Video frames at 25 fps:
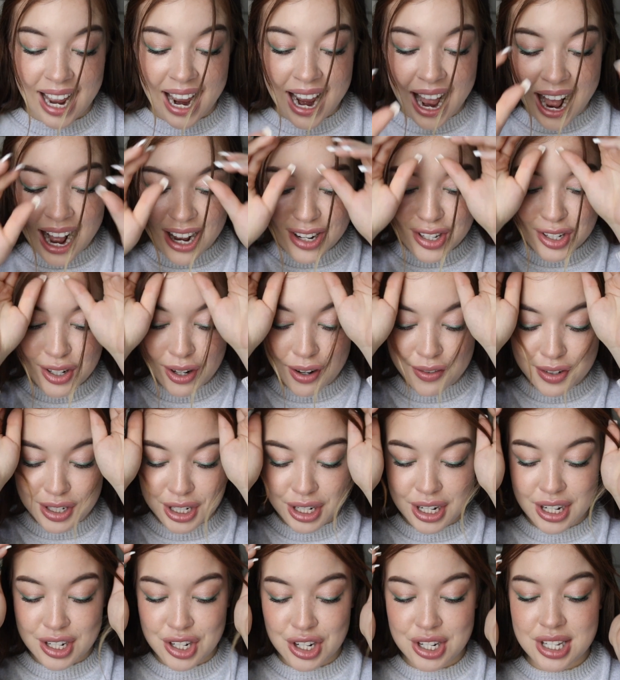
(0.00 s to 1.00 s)
I asked her if she
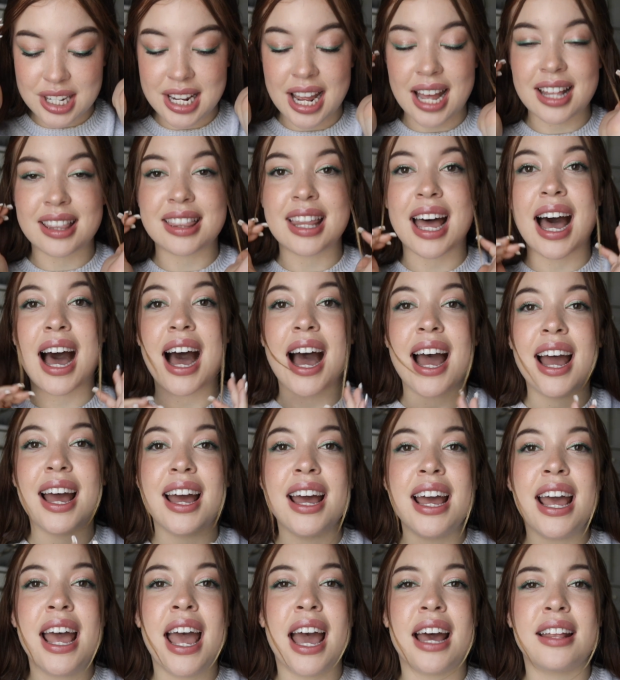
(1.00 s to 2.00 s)
could just get that.